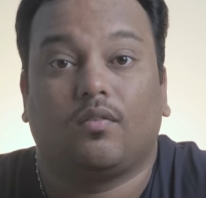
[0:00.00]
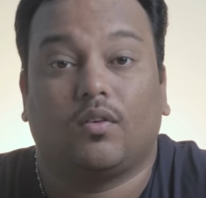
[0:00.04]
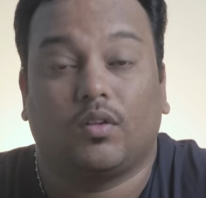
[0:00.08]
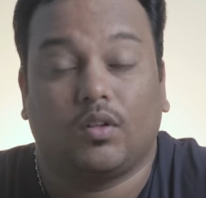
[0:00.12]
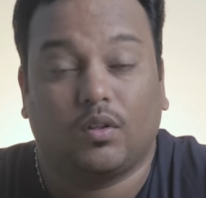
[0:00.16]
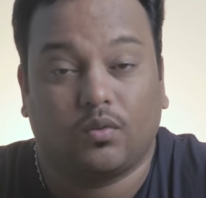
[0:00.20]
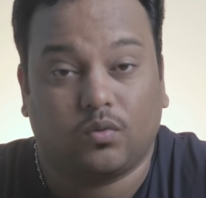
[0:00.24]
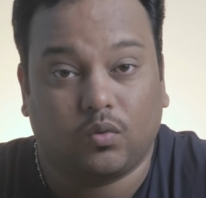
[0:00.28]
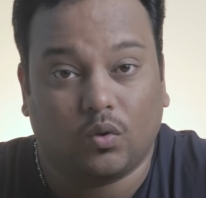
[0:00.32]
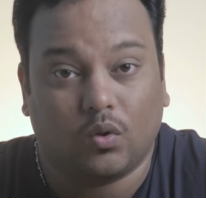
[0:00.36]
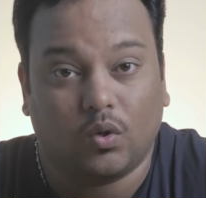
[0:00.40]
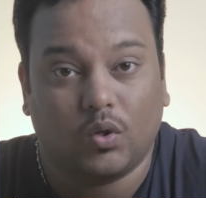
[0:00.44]
For
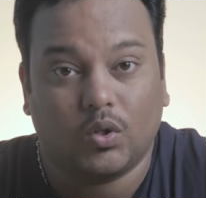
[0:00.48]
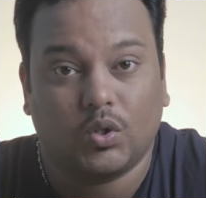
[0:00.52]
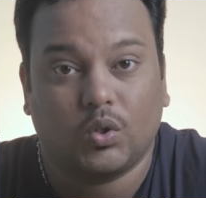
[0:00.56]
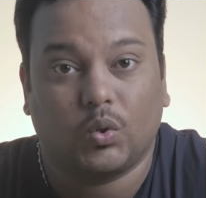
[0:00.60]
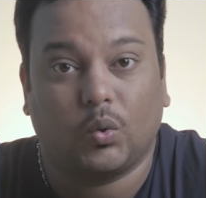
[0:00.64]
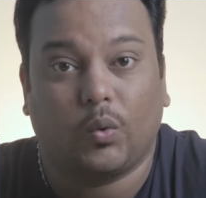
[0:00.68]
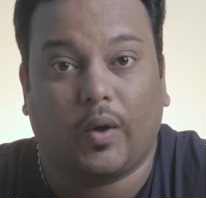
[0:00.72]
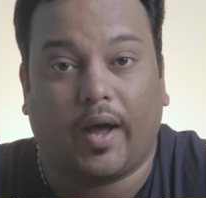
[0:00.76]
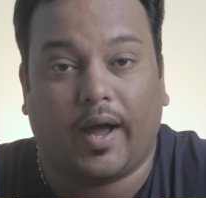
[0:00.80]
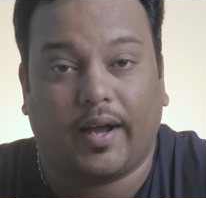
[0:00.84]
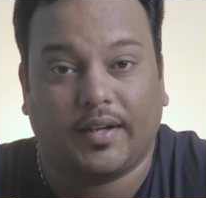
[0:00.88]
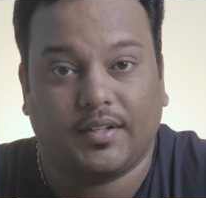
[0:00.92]
the folks
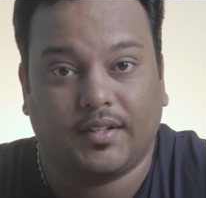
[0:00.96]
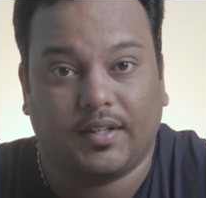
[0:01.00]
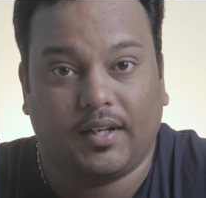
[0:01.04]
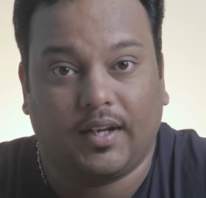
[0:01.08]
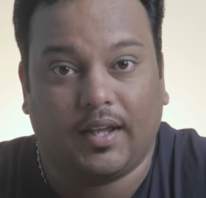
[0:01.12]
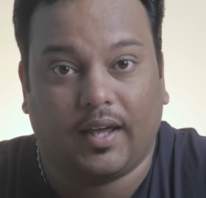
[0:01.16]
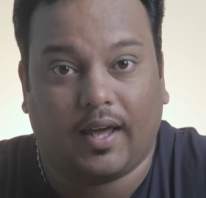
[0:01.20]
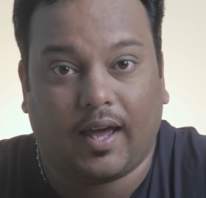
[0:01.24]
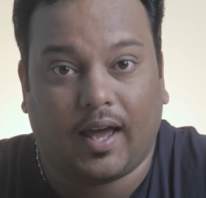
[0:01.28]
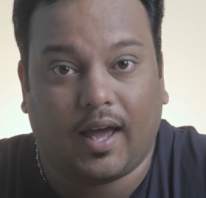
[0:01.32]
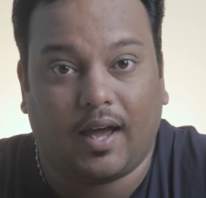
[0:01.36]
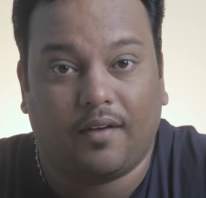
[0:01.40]
who
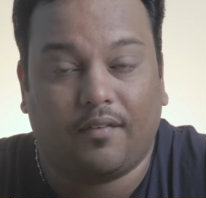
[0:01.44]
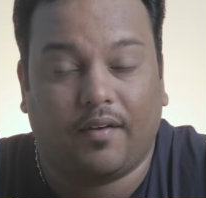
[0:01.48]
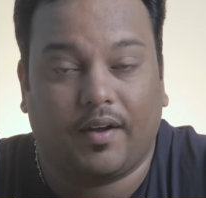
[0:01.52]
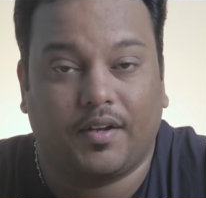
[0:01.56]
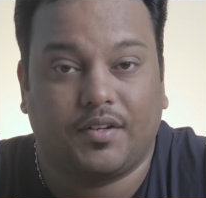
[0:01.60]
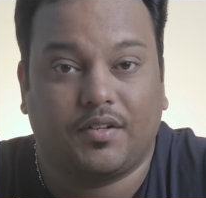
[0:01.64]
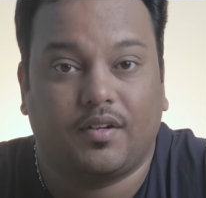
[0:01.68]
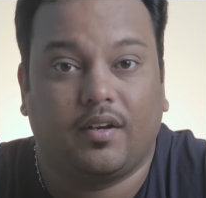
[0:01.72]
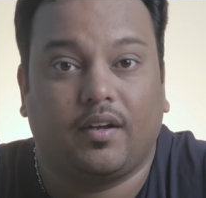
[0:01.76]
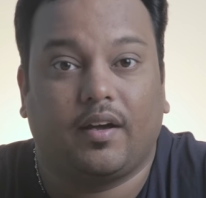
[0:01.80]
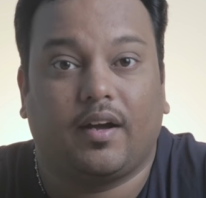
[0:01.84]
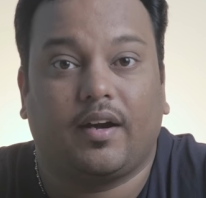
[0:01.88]
actually have
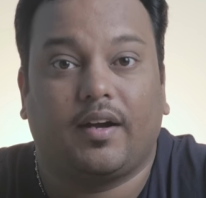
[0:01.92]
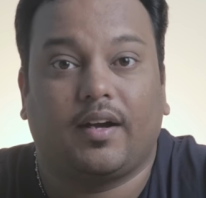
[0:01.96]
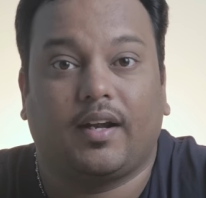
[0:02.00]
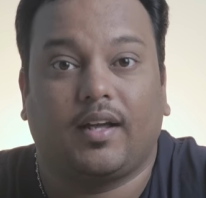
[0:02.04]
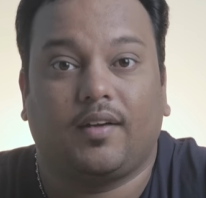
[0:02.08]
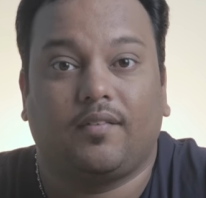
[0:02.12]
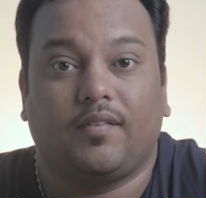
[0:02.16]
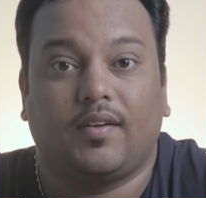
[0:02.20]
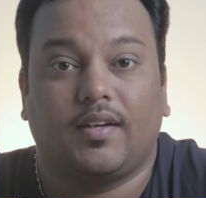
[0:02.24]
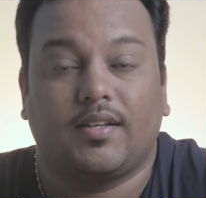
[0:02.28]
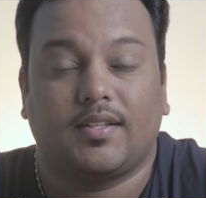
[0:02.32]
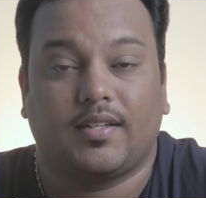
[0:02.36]
H D R
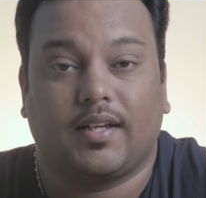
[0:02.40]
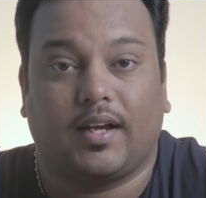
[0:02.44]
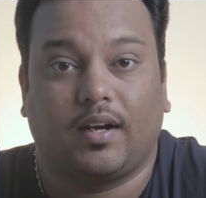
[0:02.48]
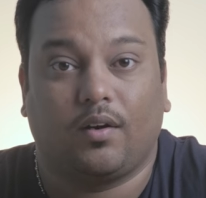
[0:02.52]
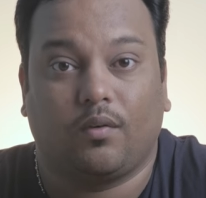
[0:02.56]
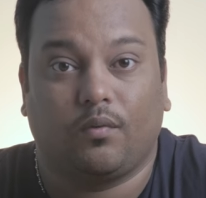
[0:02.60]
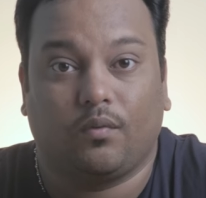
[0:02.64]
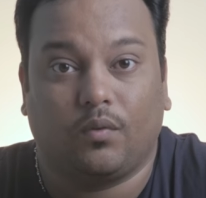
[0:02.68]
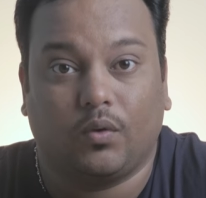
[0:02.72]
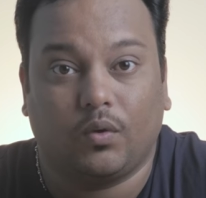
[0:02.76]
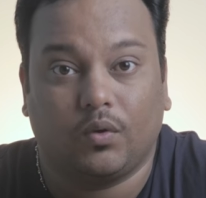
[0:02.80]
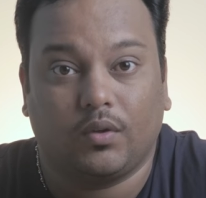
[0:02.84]
T Vs
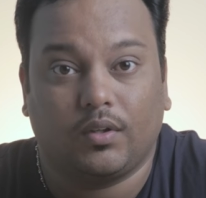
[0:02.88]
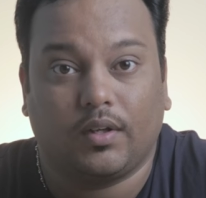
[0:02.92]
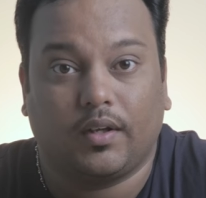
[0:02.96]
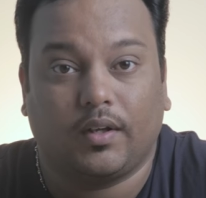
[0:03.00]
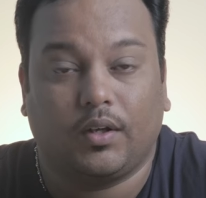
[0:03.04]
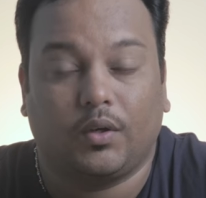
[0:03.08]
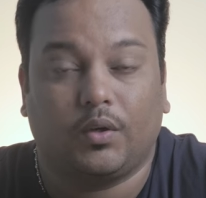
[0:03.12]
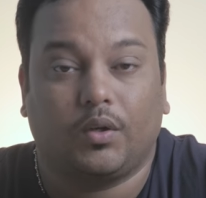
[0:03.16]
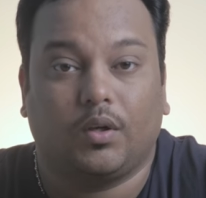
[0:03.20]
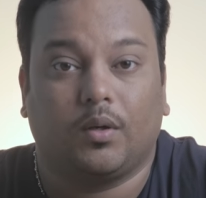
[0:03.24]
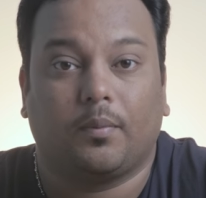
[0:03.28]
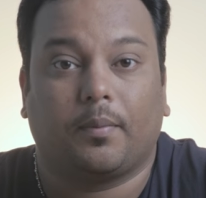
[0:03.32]
and view the
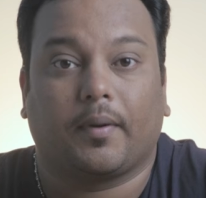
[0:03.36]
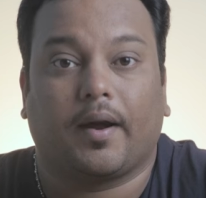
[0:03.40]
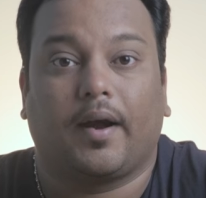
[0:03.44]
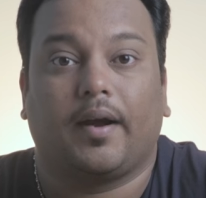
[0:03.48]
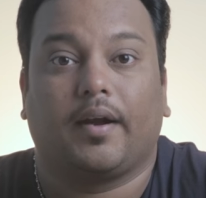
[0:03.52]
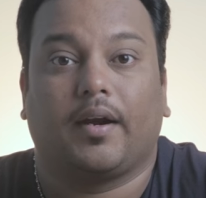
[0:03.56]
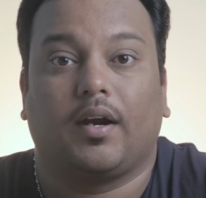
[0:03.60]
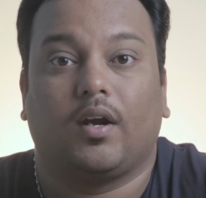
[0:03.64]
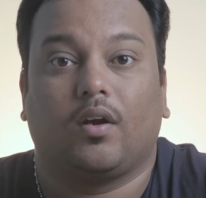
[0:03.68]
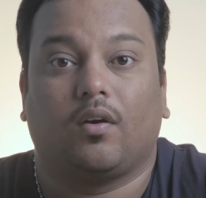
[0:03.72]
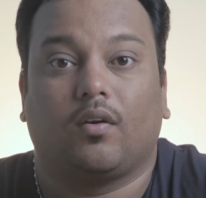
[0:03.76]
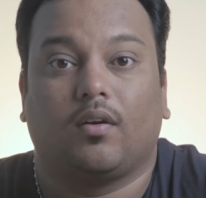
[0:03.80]
YouTube
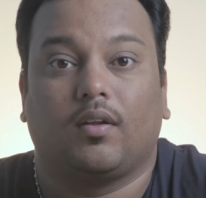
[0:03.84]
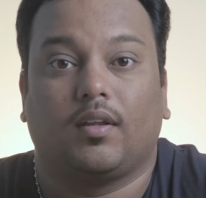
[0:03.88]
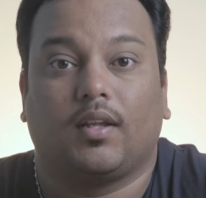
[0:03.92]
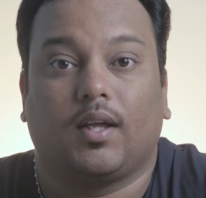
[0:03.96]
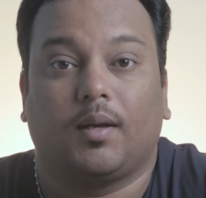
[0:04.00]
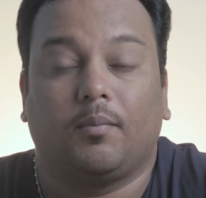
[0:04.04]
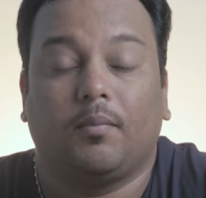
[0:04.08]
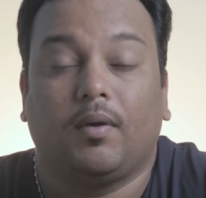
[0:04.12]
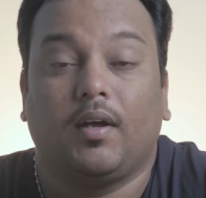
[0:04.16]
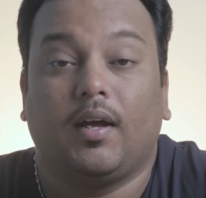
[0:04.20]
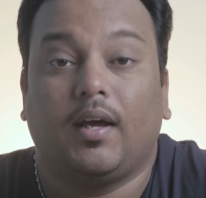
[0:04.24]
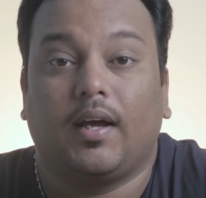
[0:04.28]
content on
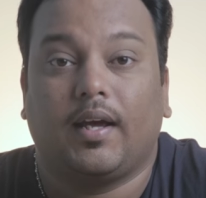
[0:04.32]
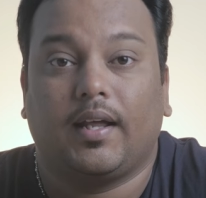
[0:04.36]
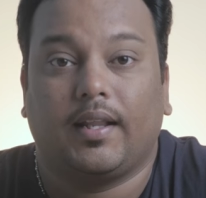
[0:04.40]
them,